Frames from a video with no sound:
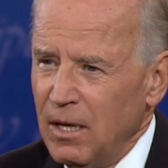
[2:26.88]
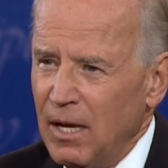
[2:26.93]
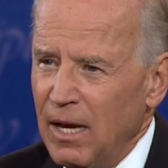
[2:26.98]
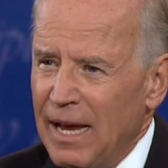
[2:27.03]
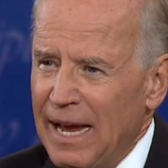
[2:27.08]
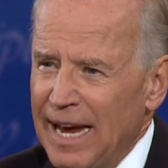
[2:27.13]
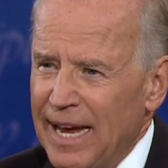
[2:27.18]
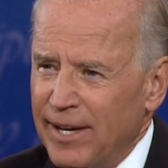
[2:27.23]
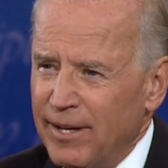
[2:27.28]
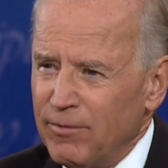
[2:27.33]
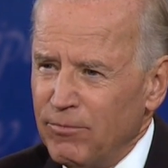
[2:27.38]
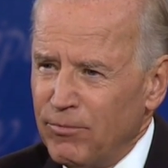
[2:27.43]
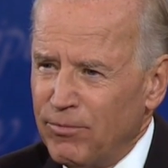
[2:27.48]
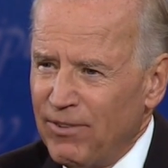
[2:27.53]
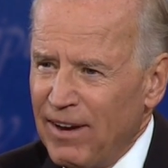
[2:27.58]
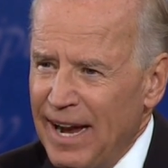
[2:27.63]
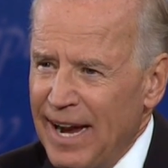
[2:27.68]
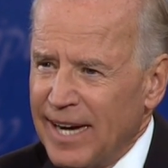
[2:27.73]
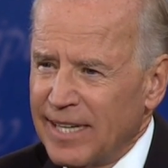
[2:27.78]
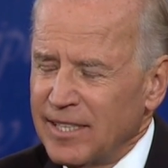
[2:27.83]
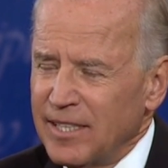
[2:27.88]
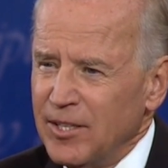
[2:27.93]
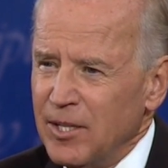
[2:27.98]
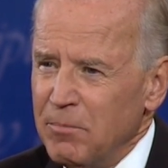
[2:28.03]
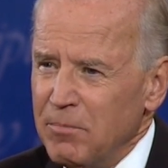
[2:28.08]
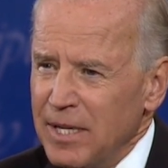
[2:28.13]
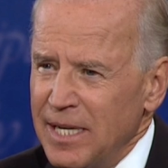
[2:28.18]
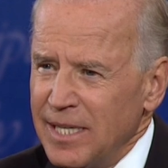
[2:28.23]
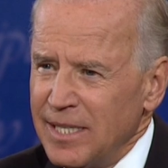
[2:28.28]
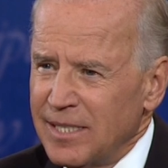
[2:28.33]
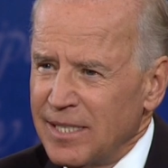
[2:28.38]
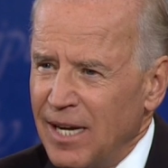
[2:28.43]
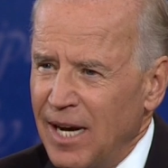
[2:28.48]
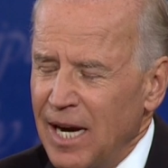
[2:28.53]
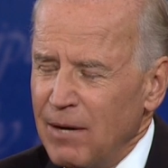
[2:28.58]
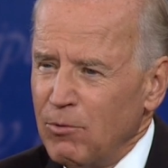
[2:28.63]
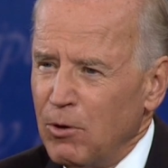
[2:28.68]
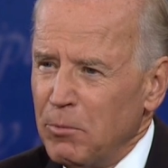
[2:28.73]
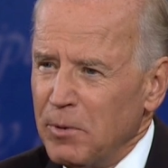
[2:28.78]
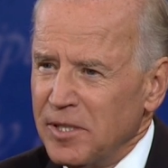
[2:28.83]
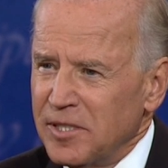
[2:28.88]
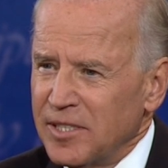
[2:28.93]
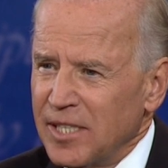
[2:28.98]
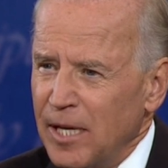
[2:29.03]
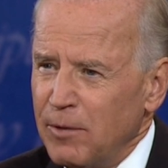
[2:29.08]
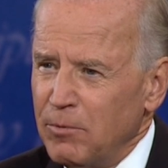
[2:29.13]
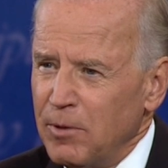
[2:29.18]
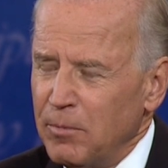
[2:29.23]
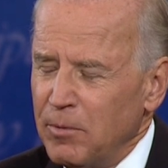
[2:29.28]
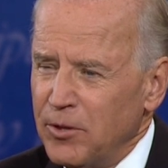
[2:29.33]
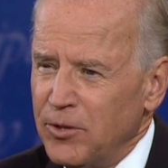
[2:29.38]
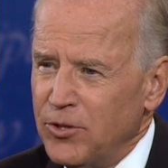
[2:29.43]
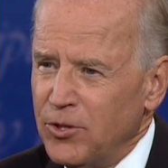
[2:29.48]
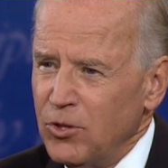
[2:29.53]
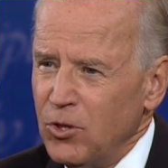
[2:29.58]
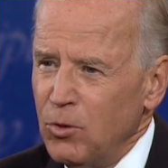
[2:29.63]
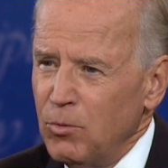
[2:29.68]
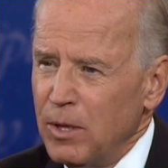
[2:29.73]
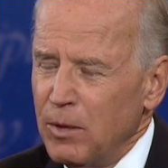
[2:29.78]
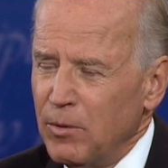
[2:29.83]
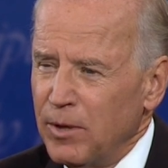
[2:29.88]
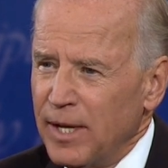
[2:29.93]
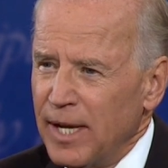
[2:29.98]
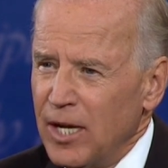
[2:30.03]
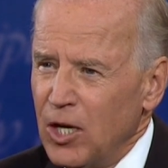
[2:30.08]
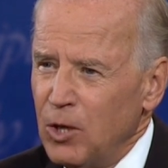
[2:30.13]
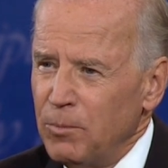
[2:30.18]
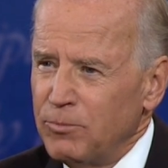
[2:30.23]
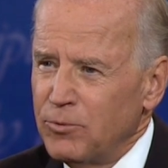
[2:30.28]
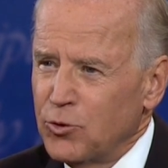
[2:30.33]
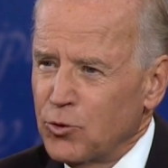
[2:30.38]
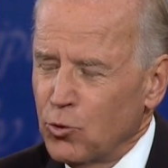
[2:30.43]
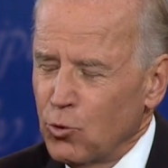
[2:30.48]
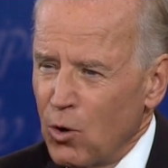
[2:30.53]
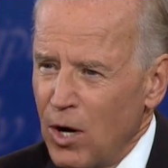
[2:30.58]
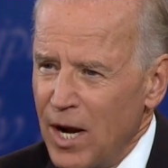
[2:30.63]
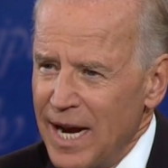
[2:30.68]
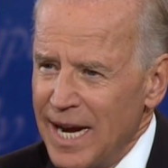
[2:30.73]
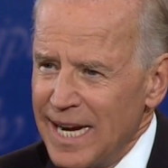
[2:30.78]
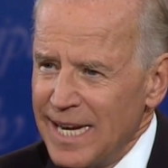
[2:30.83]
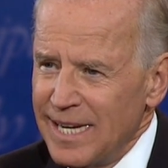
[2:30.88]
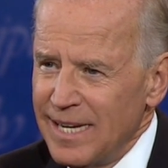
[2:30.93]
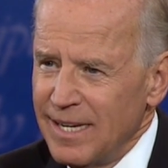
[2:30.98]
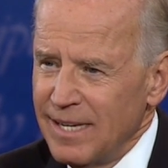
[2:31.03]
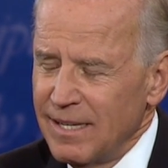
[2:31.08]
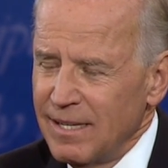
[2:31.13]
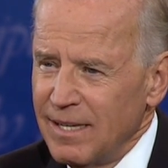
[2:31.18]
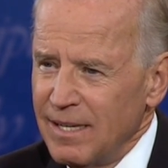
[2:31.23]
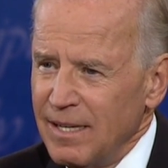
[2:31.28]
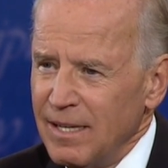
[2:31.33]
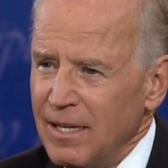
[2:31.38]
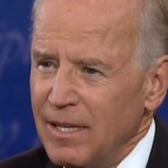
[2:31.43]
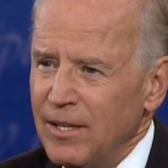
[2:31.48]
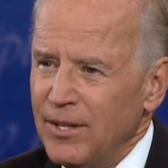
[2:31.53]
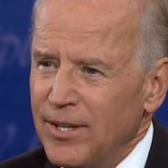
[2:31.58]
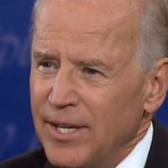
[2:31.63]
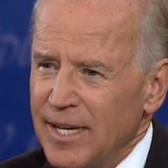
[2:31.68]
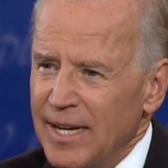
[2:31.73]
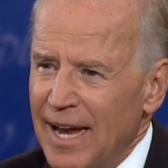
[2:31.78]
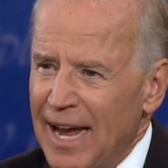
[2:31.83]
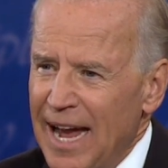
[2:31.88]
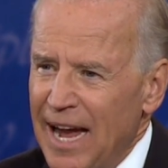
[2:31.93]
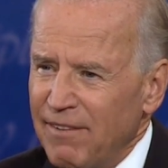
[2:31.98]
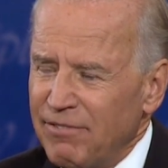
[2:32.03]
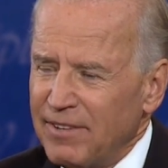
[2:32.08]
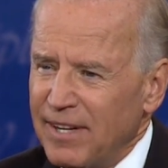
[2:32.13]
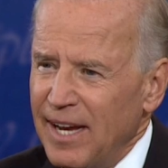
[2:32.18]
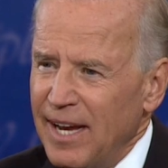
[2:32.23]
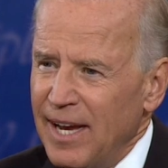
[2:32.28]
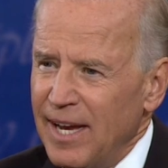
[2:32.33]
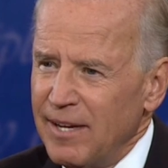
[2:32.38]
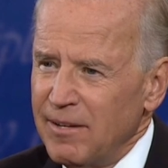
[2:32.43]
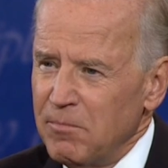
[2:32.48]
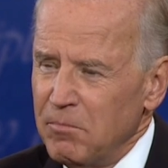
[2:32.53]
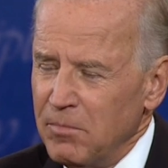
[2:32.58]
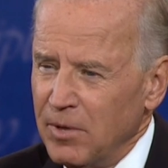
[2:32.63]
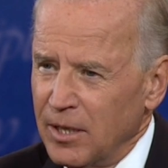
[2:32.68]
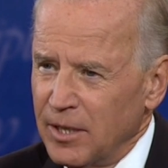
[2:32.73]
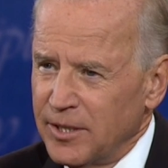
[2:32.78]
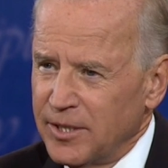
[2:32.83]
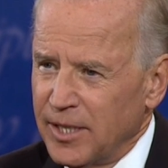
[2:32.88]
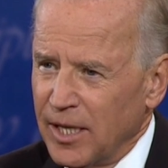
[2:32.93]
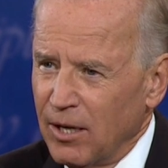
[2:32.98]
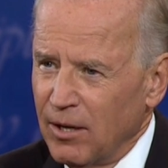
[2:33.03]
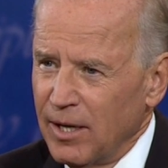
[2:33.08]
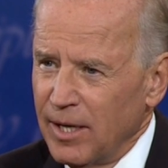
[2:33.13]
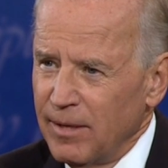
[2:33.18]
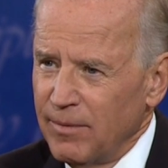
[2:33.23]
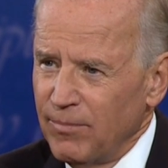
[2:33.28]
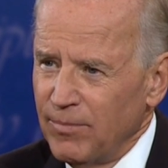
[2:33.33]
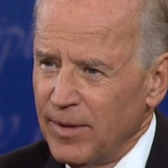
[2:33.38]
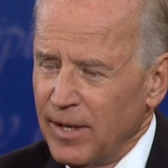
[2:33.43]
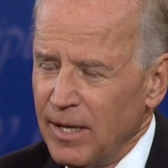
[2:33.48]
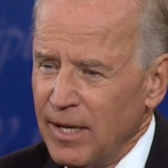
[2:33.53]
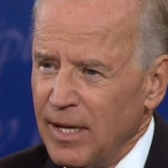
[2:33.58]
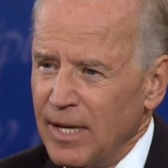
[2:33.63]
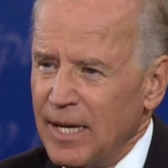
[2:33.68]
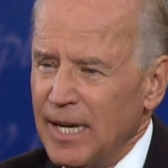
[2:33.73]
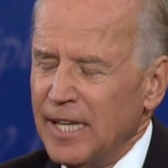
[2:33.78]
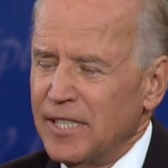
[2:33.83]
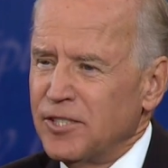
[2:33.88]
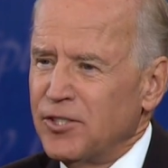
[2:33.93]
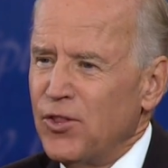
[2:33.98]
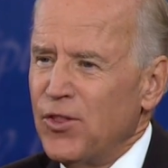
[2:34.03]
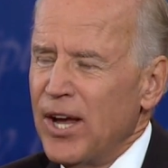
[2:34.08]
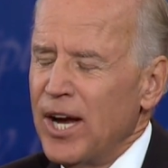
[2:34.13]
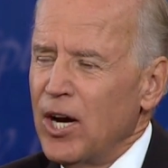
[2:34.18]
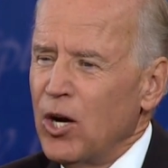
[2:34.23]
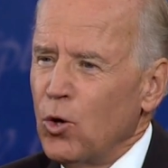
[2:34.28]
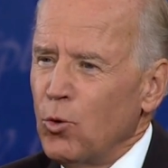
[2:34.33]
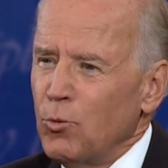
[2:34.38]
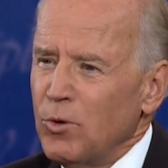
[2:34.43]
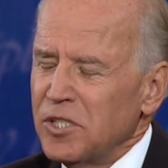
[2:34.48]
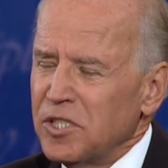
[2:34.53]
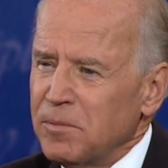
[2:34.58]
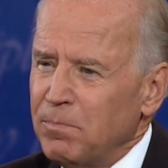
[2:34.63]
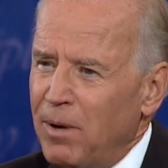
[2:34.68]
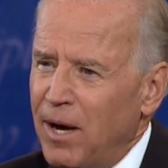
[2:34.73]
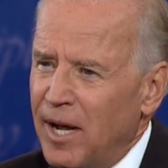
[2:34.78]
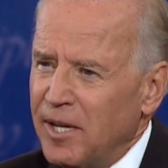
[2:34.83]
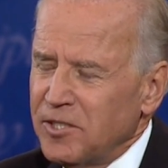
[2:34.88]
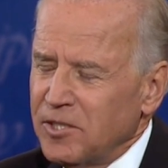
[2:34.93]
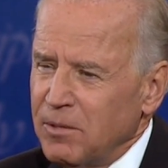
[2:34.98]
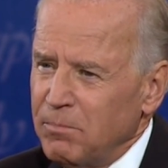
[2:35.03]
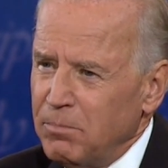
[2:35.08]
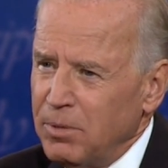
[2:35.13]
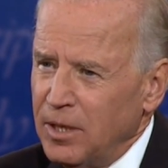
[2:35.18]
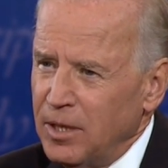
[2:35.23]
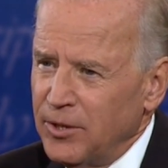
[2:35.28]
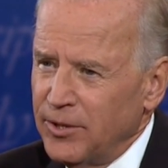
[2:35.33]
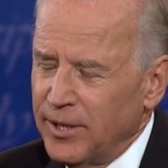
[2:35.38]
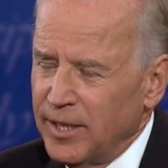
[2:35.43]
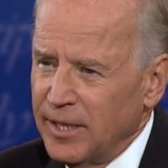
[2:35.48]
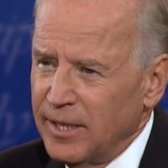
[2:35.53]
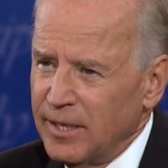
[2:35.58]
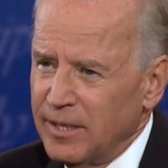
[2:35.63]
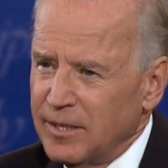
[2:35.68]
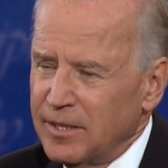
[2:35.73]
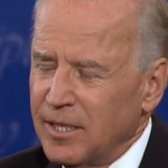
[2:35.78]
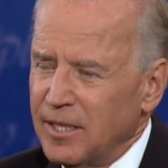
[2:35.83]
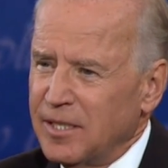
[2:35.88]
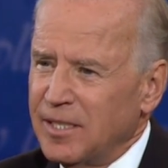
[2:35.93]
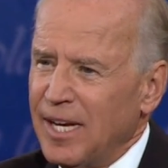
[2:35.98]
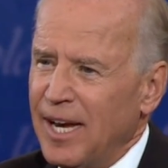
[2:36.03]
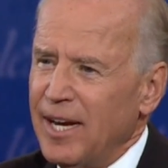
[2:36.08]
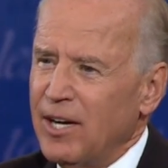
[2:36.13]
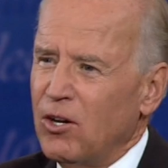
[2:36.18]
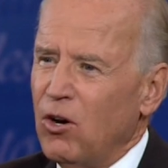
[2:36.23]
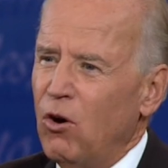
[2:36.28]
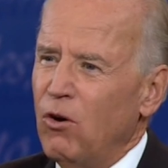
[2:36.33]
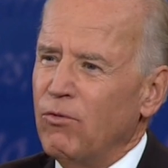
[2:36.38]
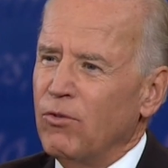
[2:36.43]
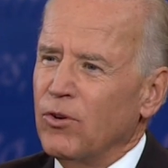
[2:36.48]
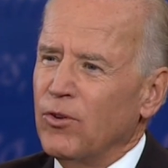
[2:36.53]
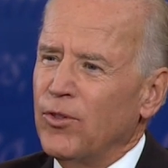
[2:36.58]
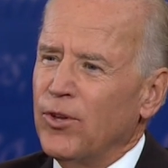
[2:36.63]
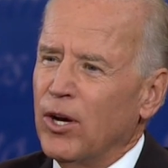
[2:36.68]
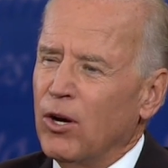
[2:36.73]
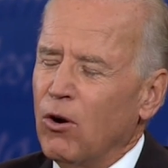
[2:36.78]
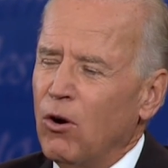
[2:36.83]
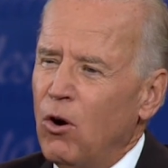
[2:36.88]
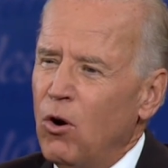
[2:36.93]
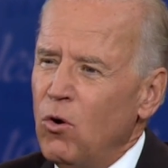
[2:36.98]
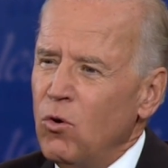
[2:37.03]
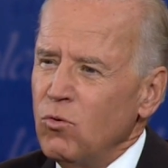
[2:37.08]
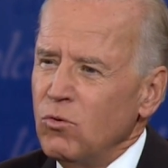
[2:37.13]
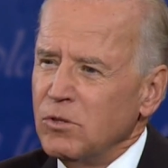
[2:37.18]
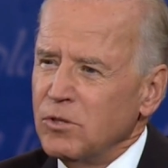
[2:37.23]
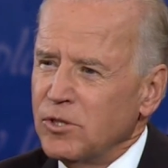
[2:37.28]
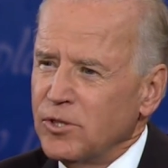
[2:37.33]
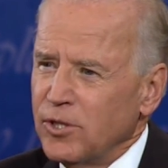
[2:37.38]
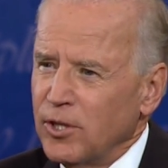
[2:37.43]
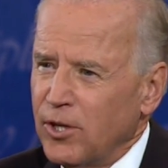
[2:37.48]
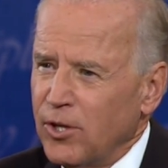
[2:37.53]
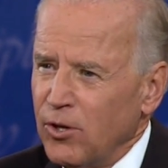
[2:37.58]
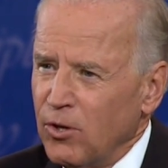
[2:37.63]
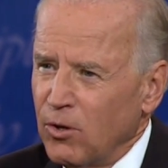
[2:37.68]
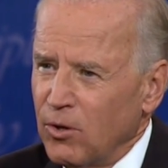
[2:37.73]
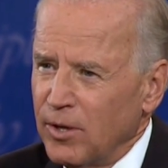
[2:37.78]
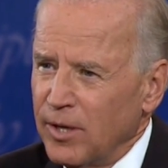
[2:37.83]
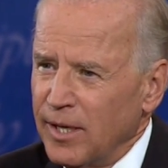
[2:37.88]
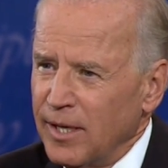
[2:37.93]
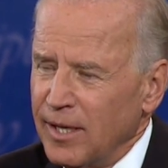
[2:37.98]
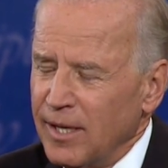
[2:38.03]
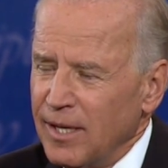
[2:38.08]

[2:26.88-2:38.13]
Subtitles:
And in fact, in the meantime, what we said we would do, we would help train the Afghan military. It's their responsibility to take over their own security.